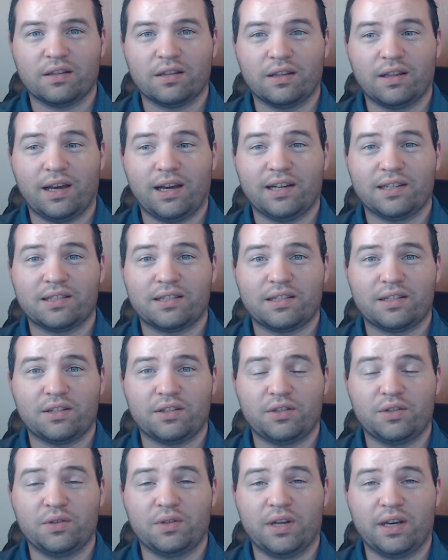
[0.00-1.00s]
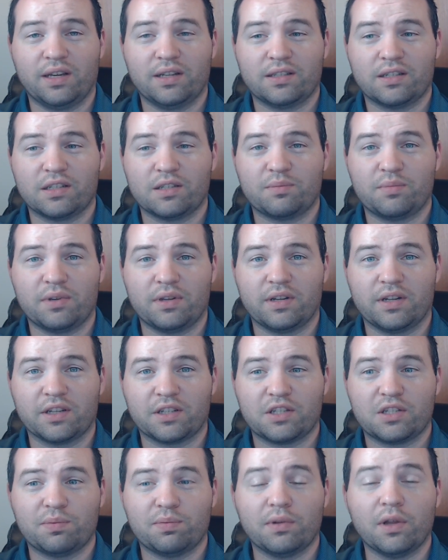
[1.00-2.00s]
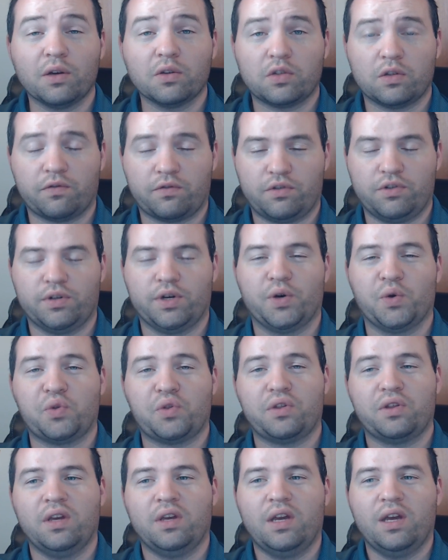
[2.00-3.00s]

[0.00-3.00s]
The last two days has been explosive growth.